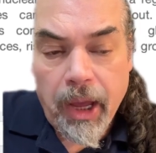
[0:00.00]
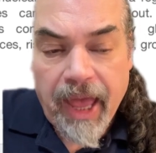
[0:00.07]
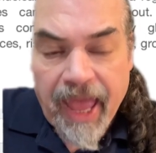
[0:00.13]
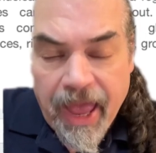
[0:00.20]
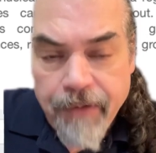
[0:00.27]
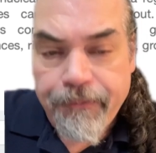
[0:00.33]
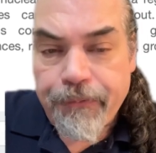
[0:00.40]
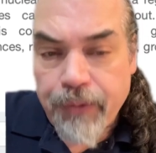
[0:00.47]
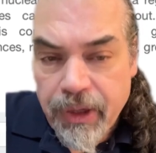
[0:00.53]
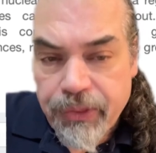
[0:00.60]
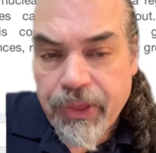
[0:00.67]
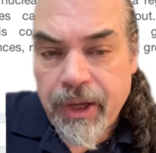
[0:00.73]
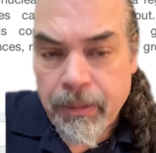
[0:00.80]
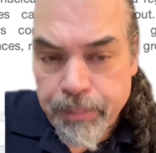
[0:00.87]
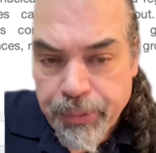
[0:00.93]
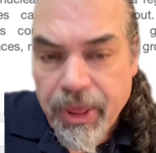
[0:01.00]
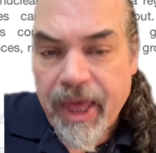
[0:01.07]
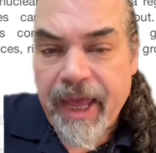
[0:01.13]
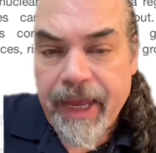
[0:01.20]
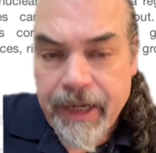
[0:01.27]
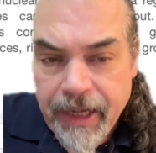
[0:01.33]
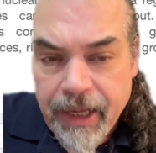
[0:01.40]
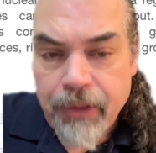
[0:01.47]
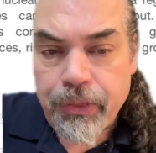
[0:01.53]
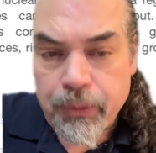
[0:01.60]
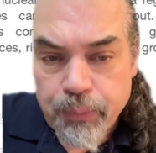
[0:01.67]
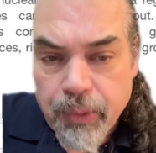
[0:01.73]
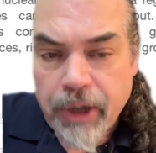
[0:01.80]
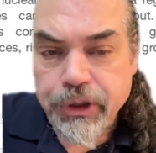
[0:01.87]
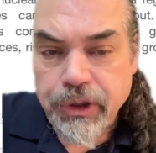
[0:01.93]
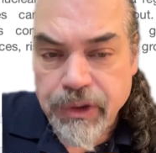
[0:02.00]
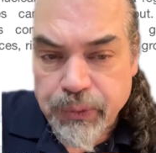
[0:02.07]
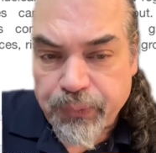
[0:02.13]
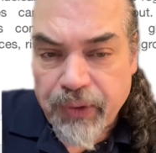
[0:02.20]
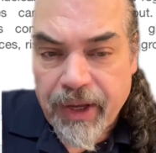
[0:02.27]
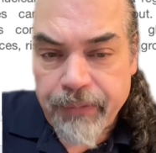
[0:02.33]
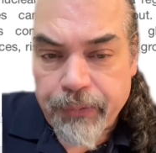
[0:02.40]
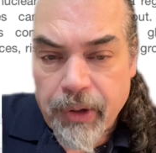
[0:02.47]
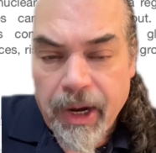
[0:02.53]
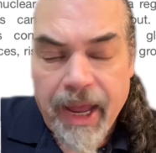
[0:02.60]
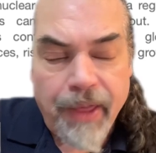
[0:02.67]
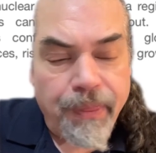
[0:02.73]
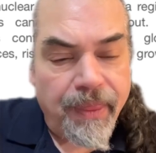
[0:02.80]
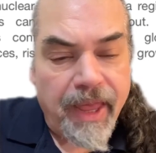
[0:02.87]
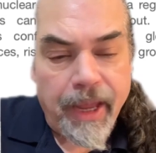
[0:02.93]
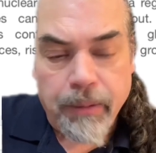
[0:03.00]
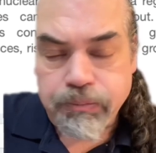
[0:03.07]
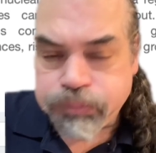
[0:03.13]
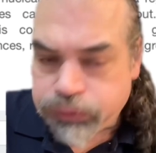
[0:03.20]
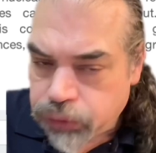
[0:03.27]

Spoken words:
everything played in the Russians' favor, and they